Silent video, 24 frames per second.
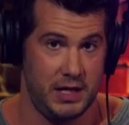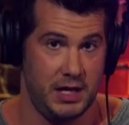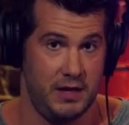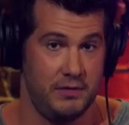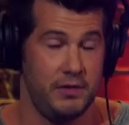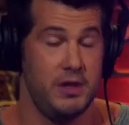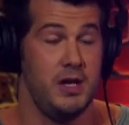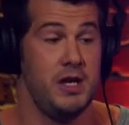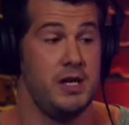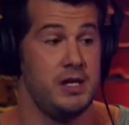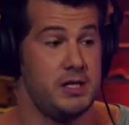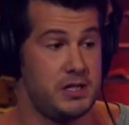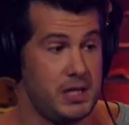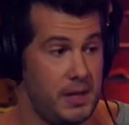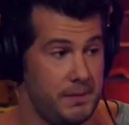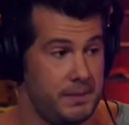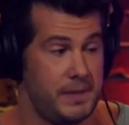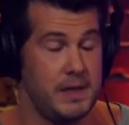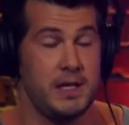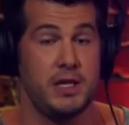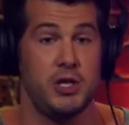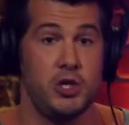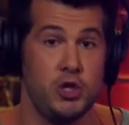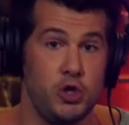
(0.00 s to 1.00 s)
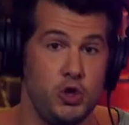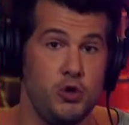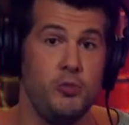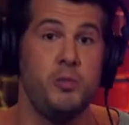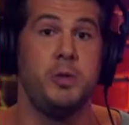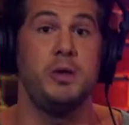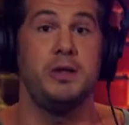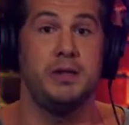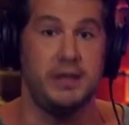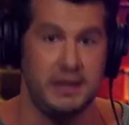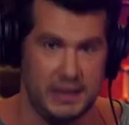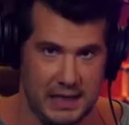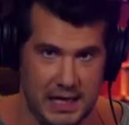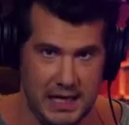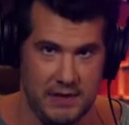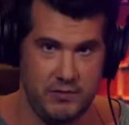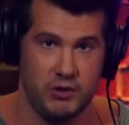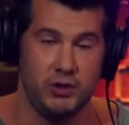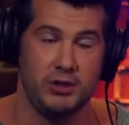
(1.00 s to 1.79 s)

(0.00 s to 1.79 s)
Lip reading: of something you believe.